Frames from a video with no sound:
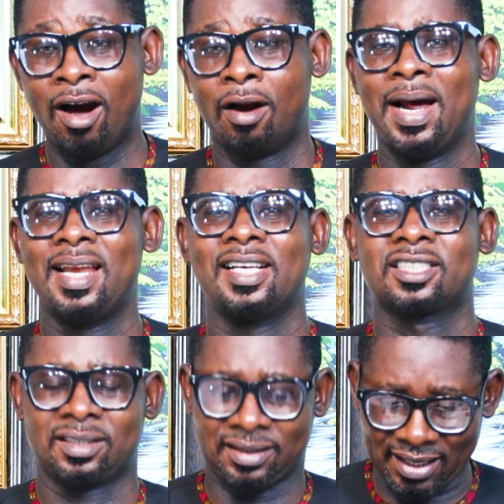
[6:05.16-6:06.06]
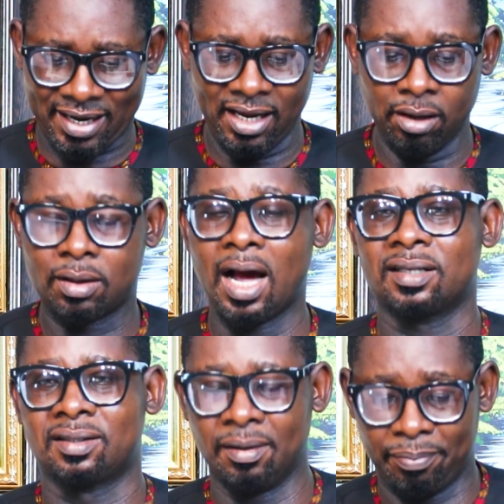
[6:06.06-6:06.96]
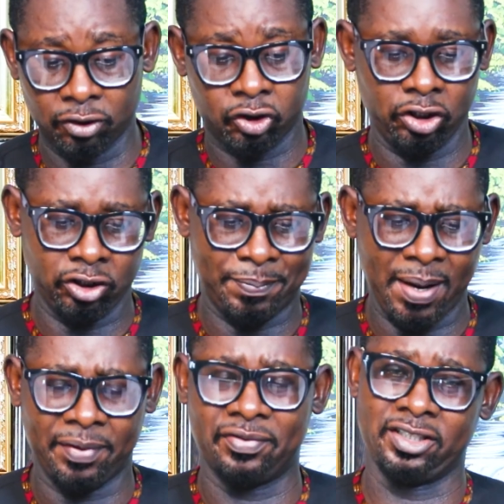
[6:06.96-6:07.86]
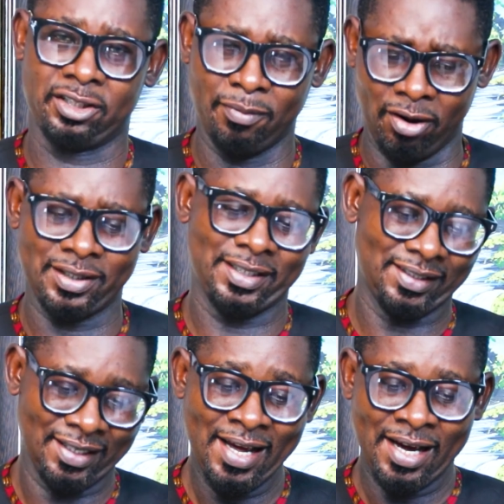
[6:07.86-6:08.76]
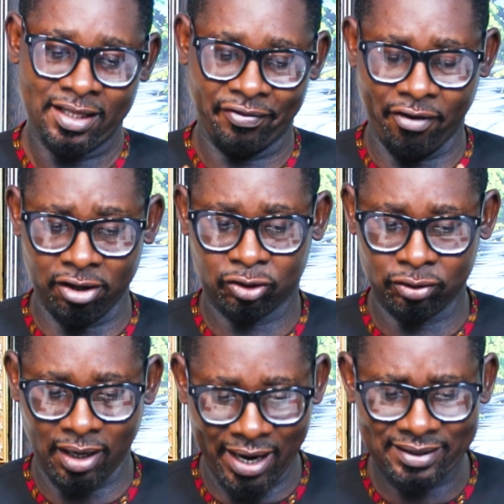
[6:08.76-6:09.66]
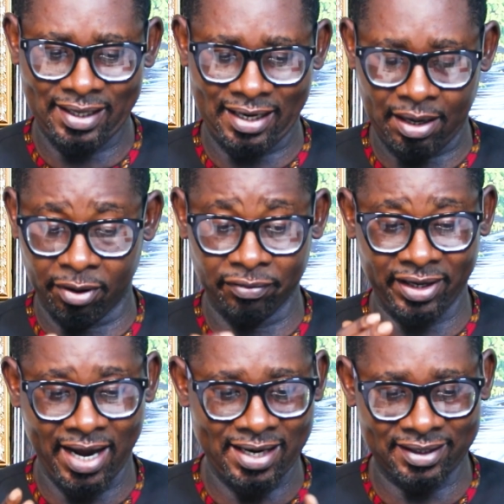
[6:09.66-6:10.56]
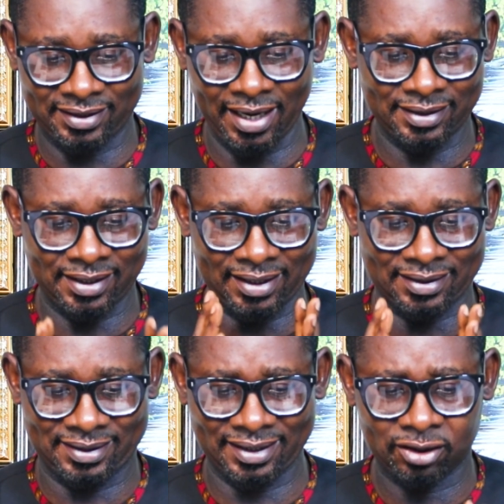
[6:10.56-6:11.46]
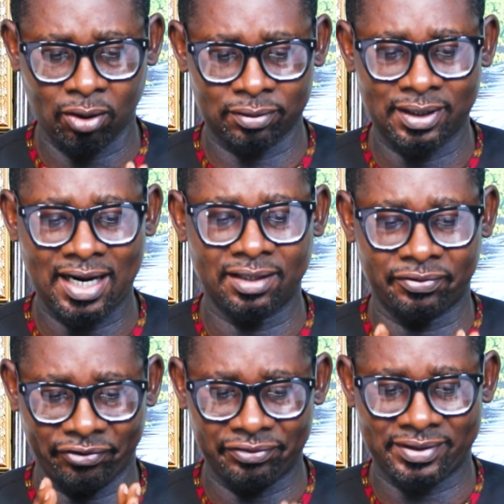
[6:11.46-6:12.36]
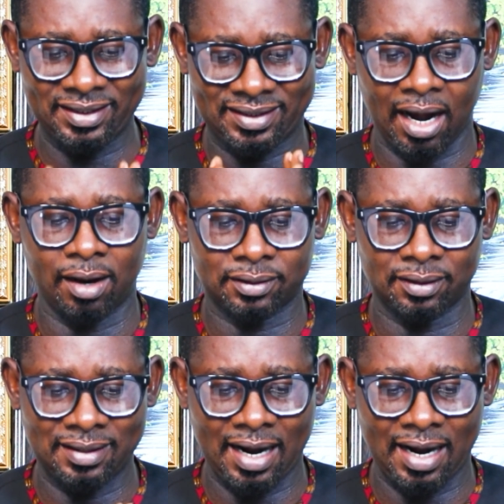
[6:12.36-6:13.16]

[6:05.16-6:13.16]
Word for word: All right, let's take a look at the Punch newspaper for this morning. The first headline above the header says, "As 615,000